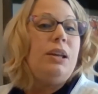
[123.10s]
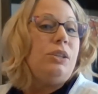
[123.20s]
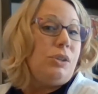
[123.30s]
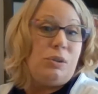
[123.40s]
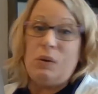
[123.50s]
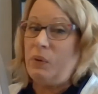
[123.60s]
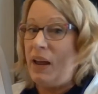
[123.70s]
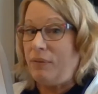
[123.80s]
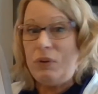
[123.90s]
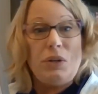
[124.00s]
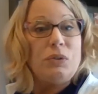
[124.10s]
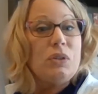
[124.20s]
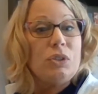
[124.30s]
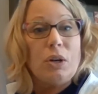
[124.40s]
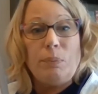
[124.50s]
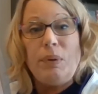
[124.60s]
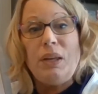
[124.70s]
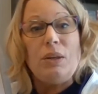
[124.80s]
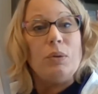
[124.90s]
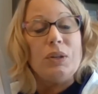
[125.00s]
You don't have to use a
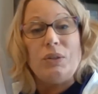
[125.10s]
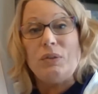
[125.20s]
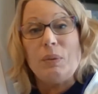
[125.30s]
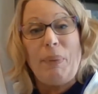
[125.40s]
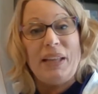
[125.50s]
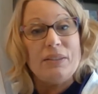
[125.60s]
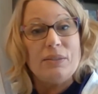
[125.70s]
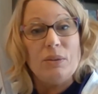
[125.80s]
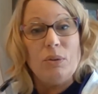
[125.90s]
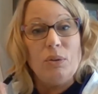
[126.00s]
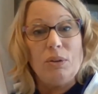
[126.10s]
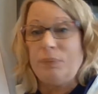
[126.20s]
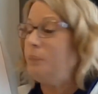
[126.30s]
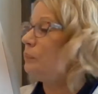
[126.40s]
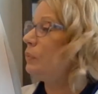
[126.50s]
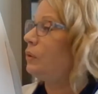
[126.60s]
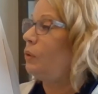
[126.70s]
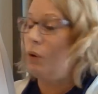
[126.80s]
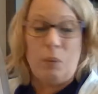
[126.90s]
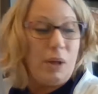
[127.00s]
Sharpie. You can use a pencil
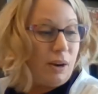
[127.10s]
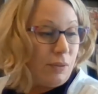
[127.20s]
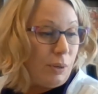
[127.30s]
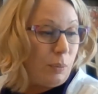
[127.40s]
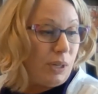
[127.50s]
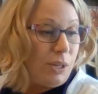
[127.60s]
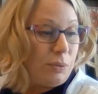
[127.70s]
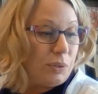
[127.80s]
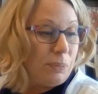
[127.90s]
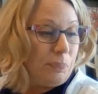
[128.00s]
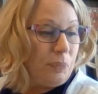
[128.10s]
or whatever you want to use.